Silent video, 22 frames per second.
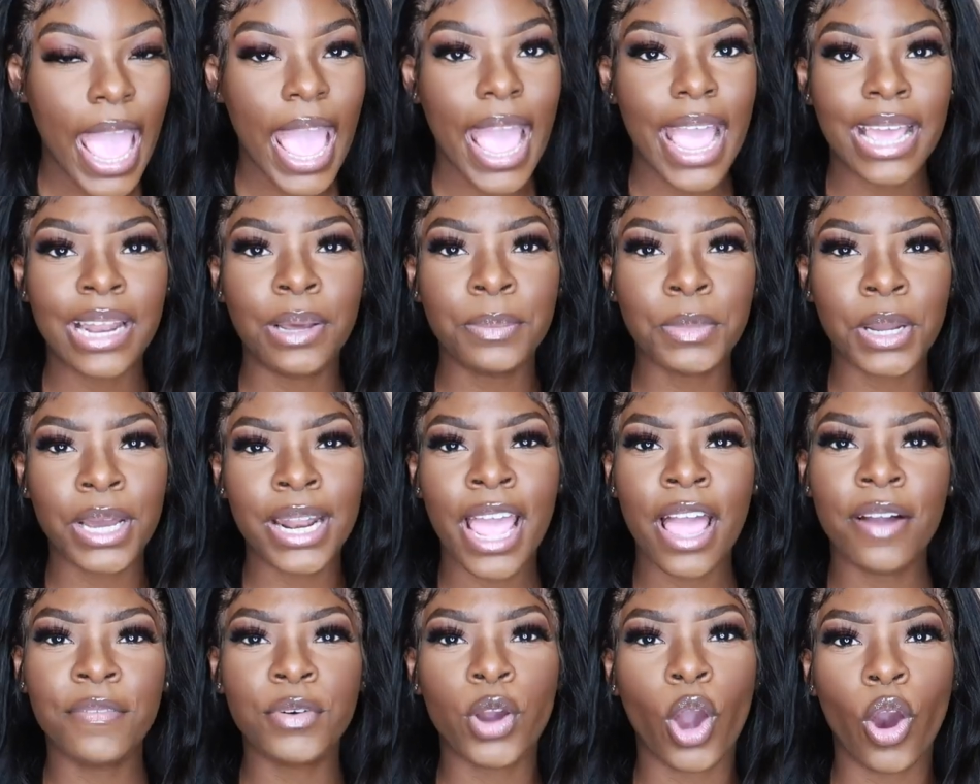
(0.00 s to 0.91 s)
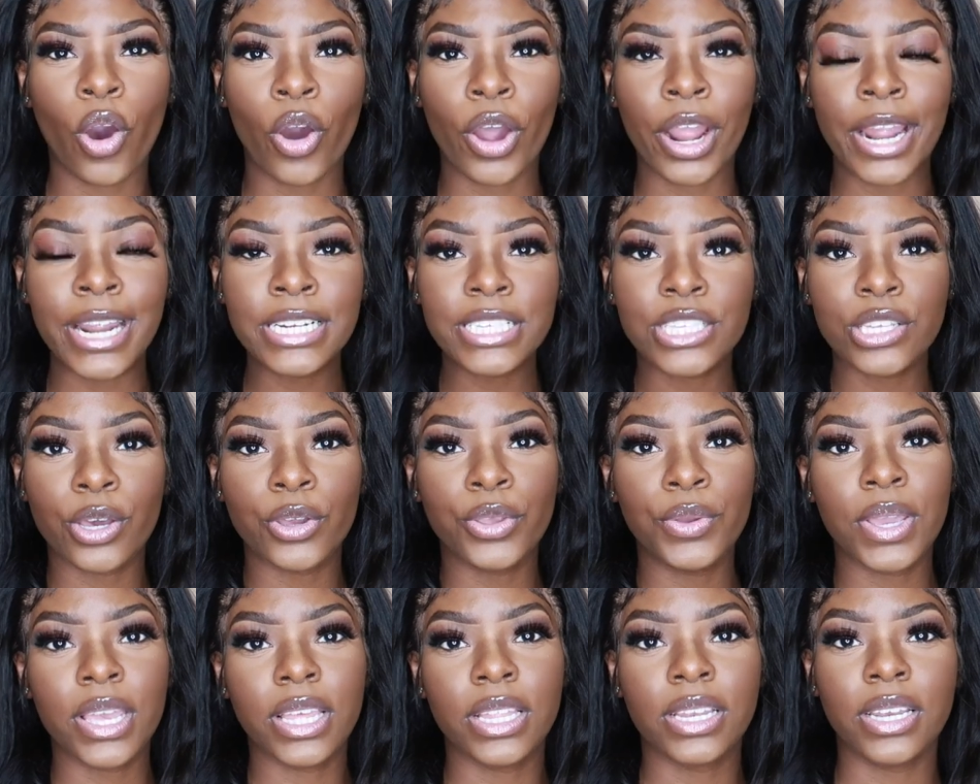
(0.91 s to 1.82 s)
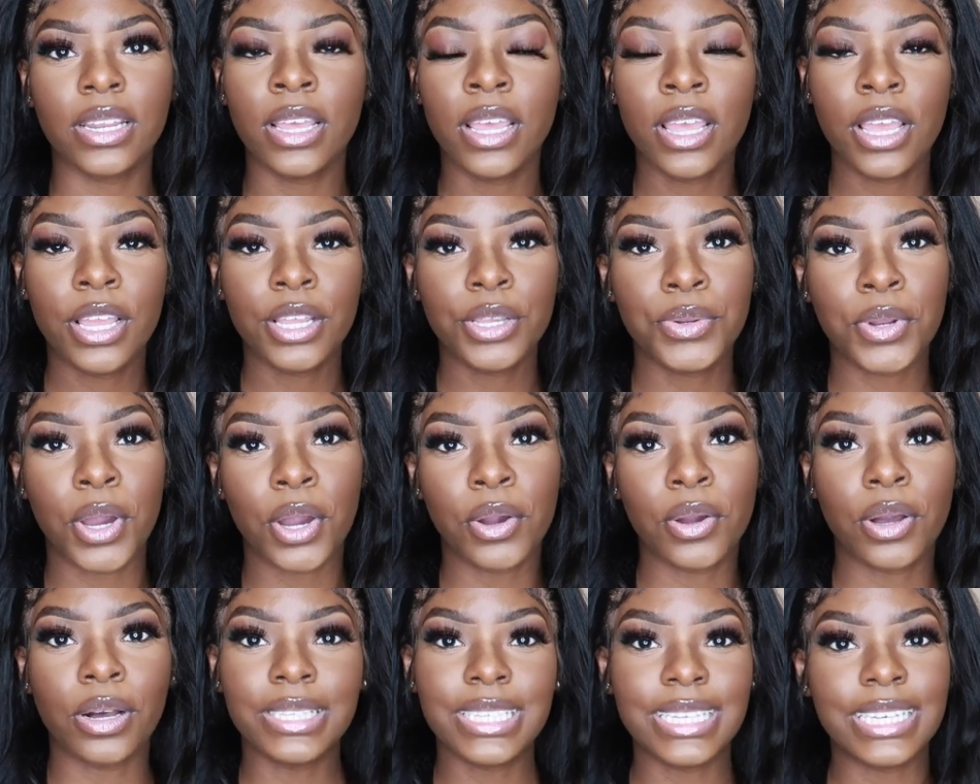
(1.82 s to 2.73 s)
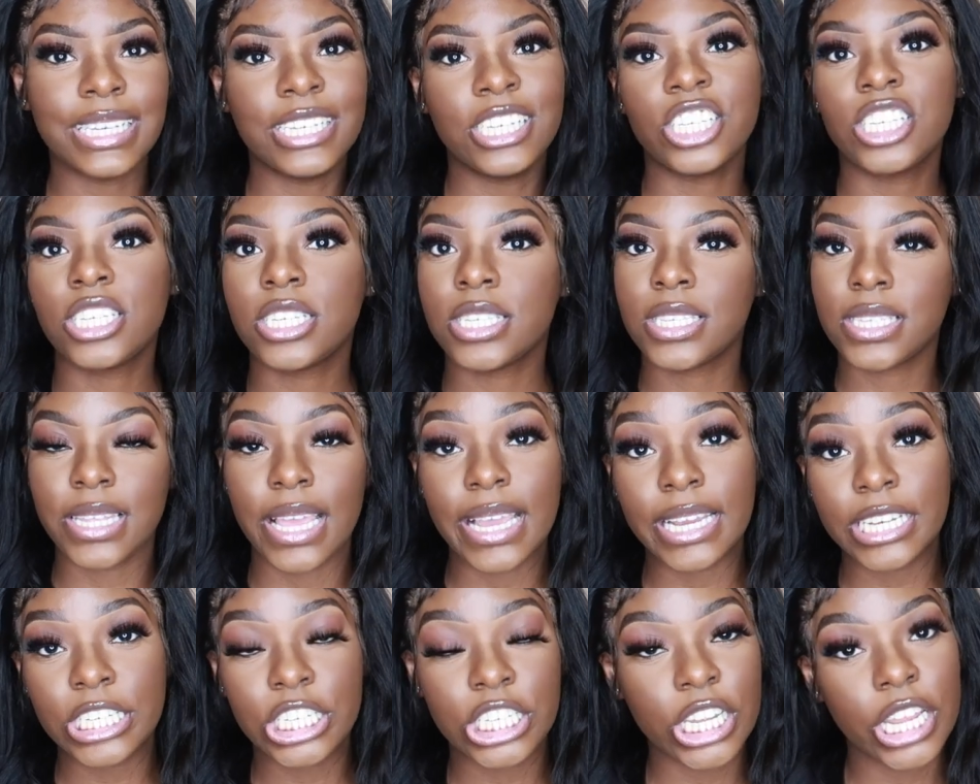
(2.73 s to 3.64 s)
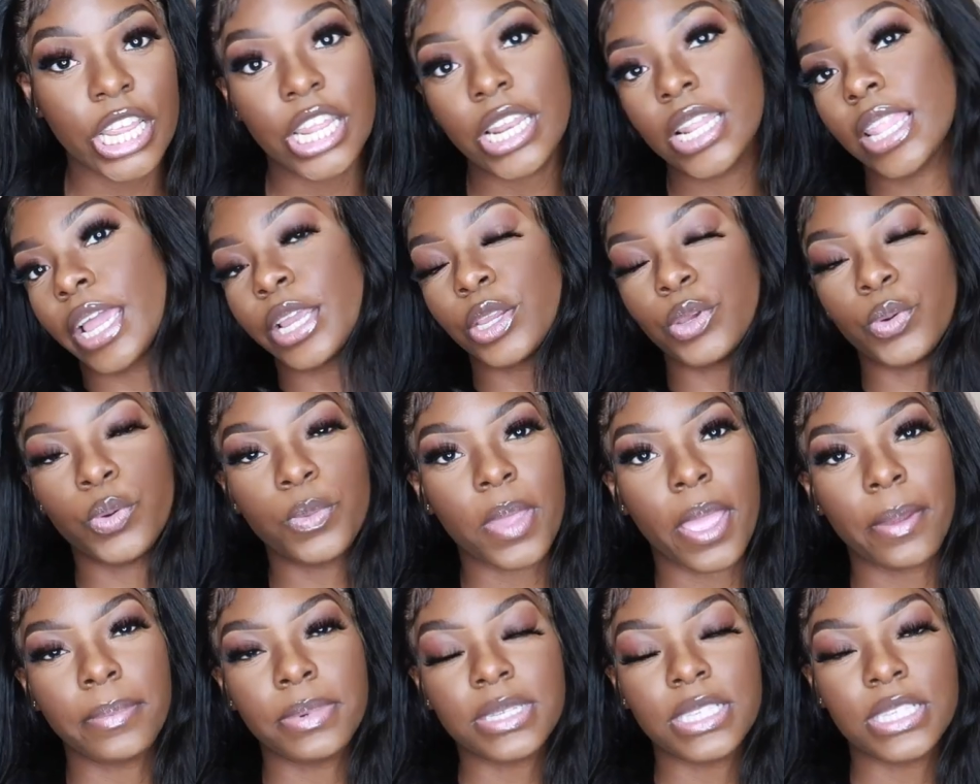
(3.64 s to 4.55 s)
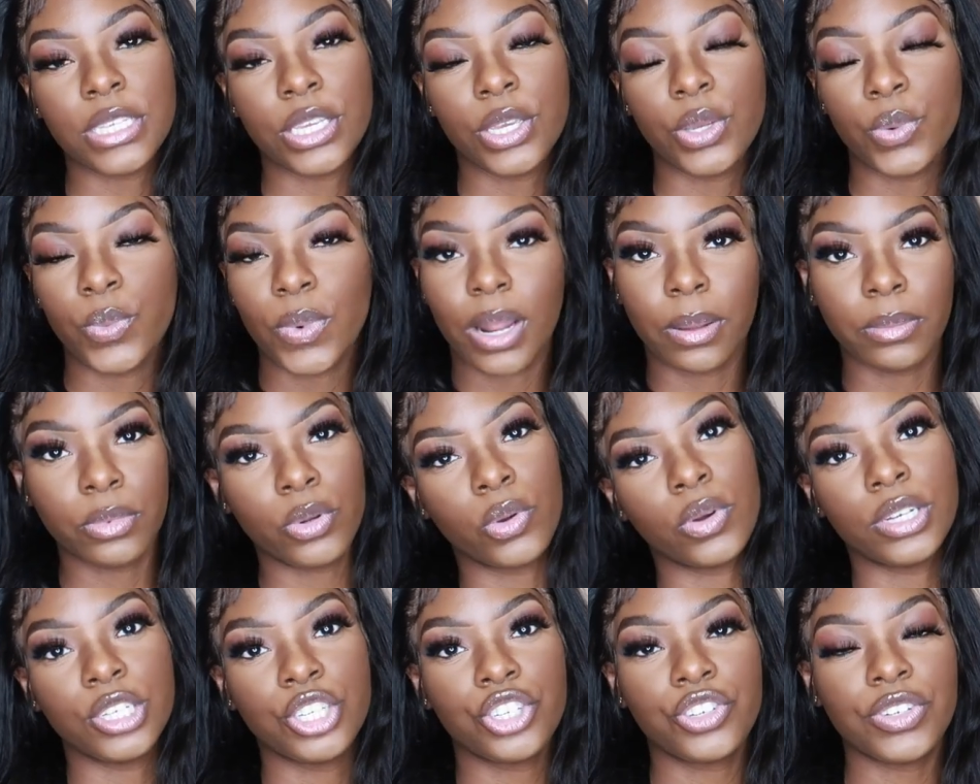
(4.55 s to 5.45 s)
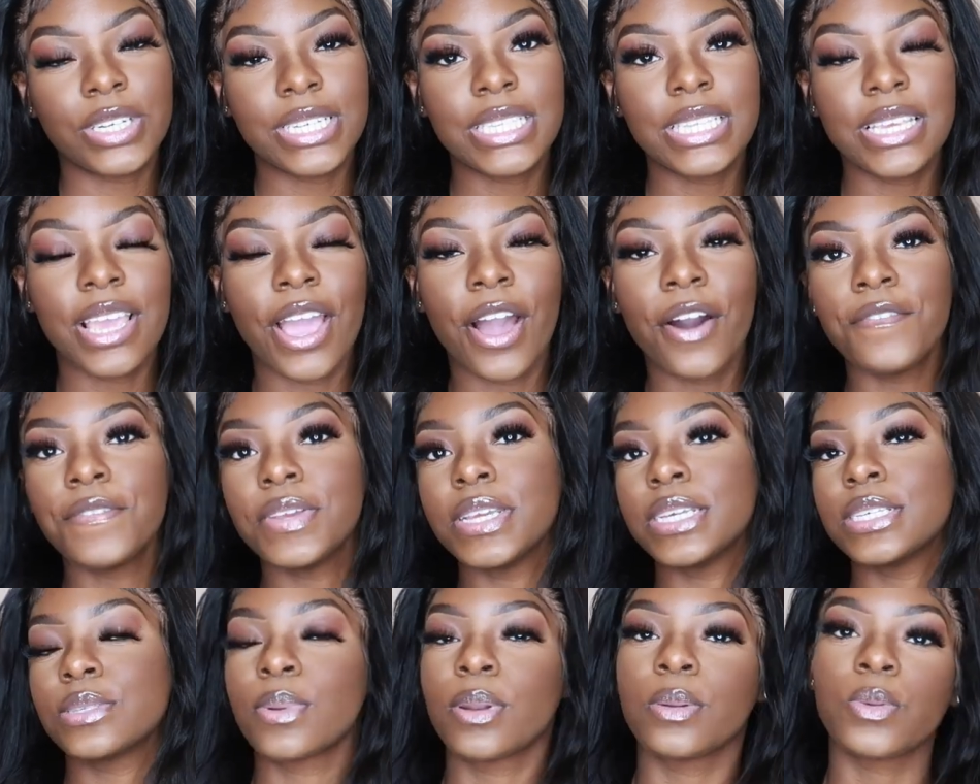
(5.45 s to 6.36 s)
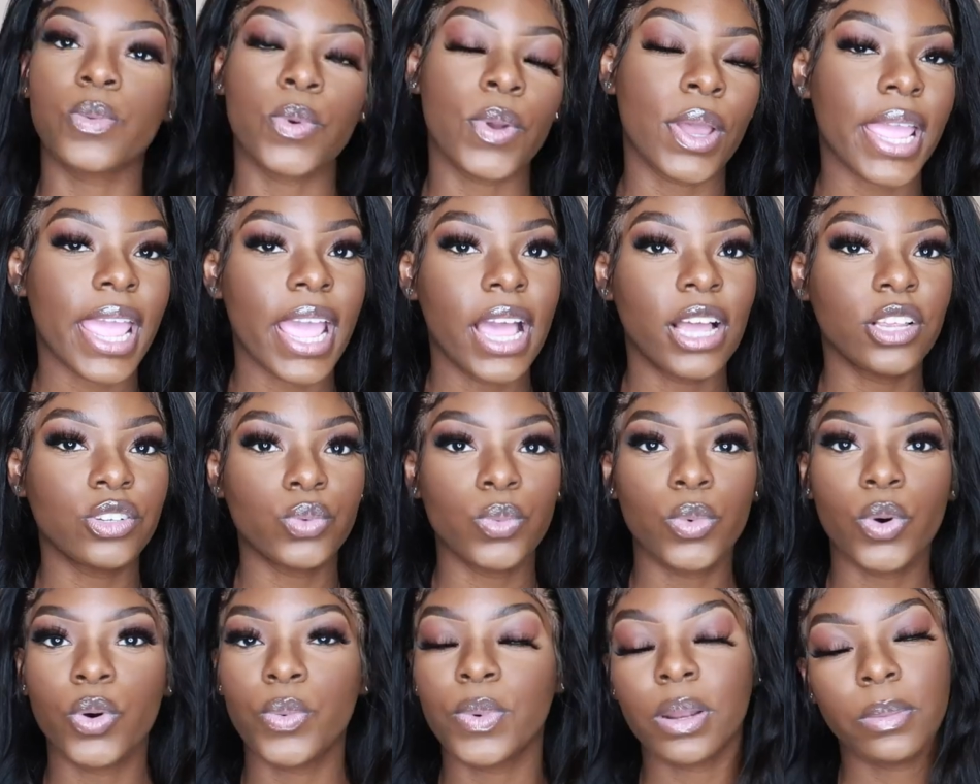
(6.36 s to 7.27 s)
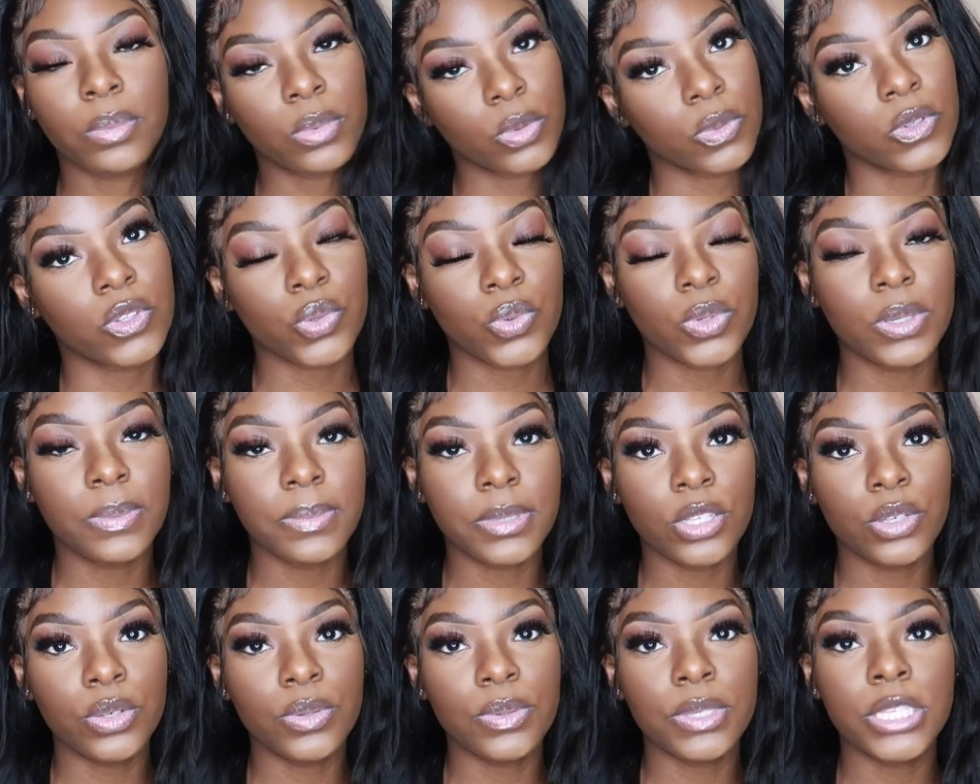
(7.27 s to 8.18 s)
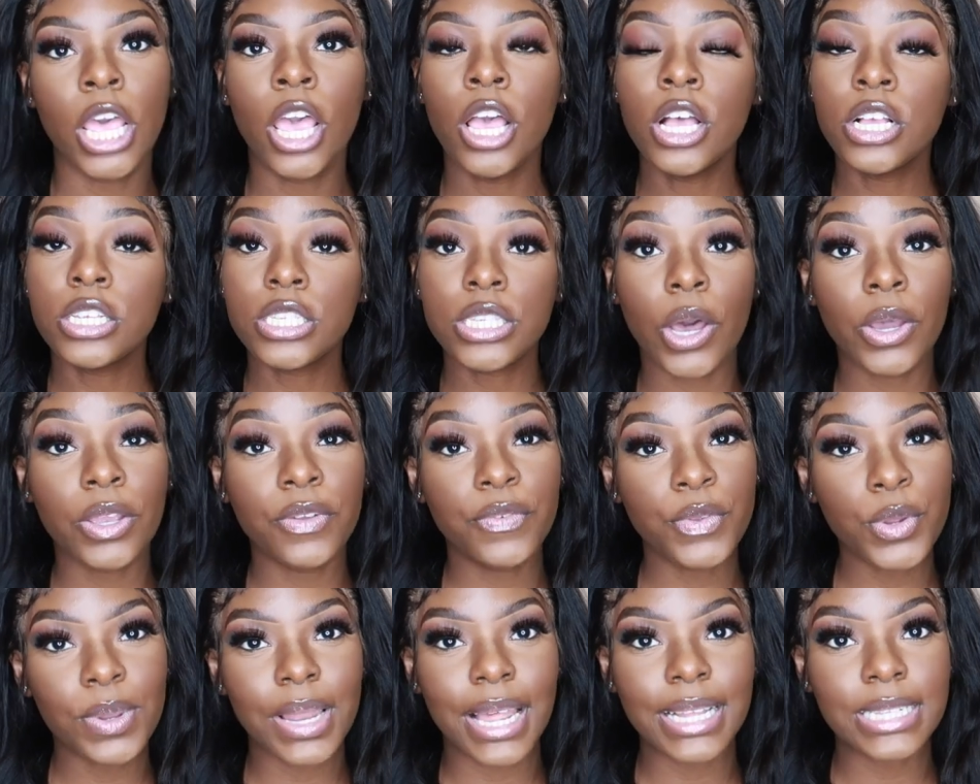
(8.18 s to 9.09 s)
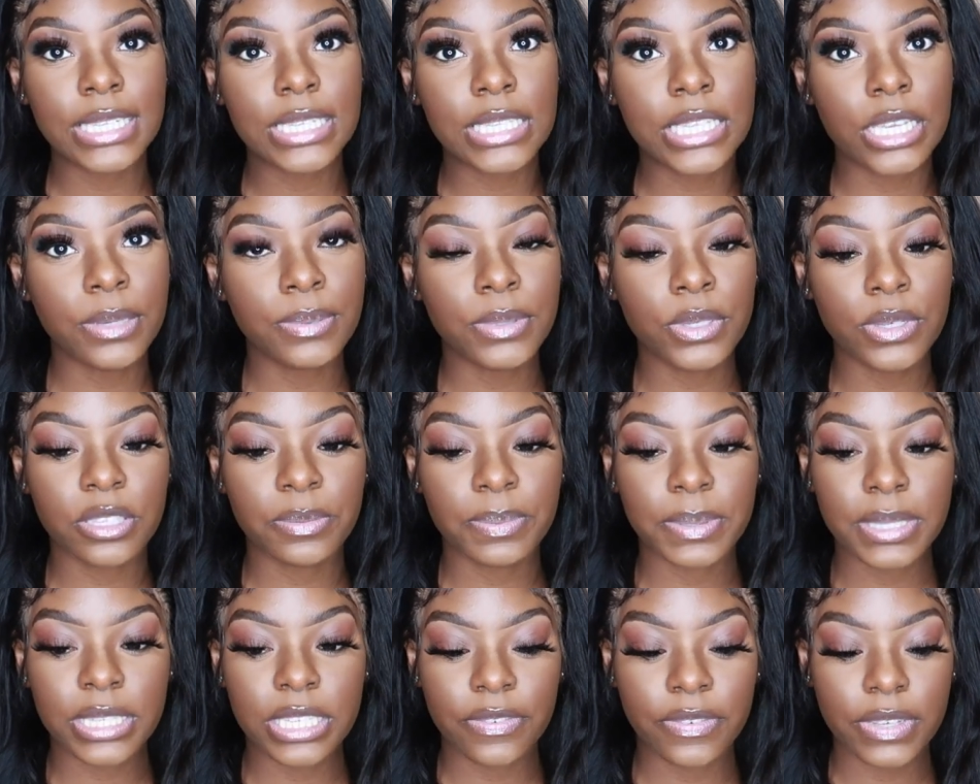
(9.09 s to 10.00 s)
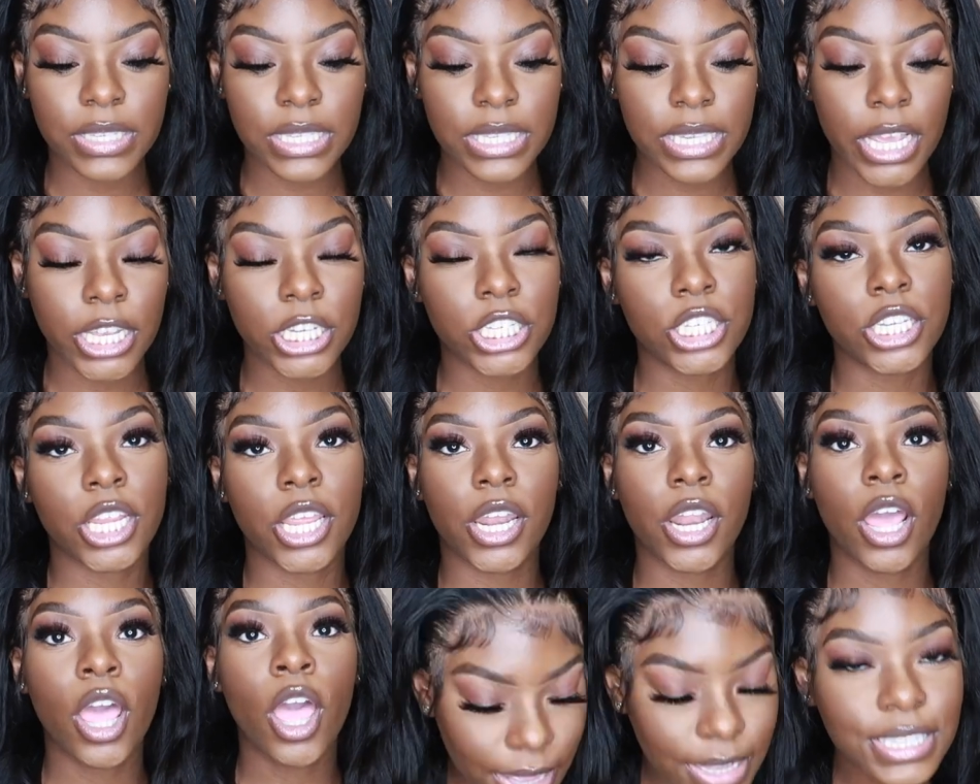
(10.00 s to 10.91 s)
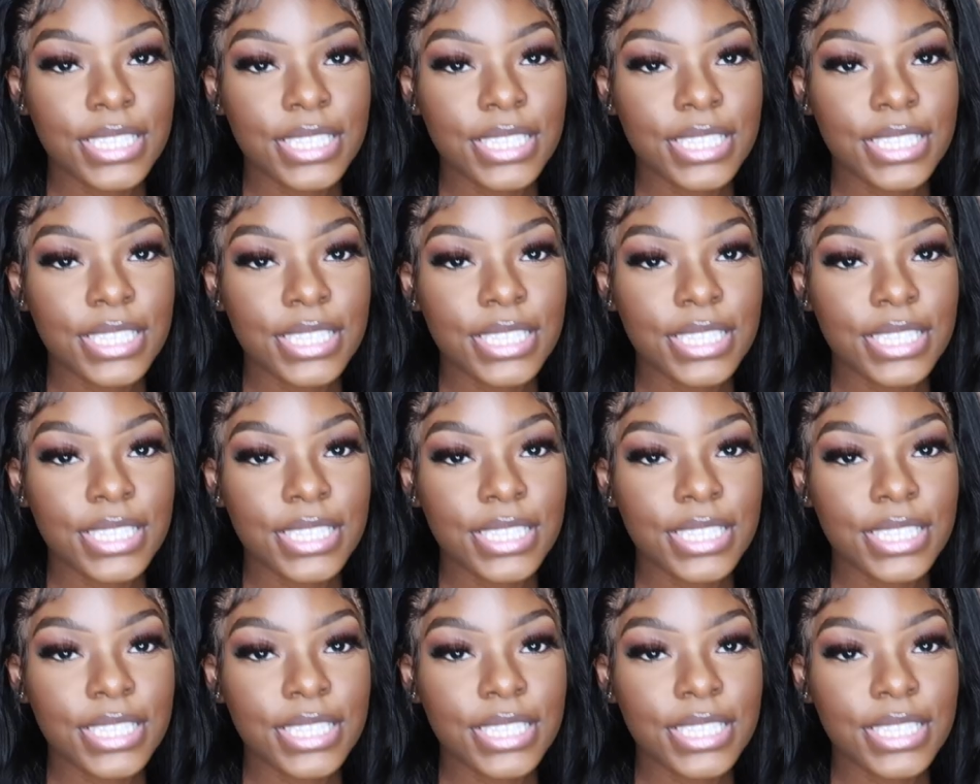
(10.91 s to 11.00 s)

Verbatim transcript: and i'm going to have cards so you can you know go to each section like you'll be able to see when i'm doing a dressy outfits when i'm doing casual when i'm doing swimsuits so if you would like to skip to a specific section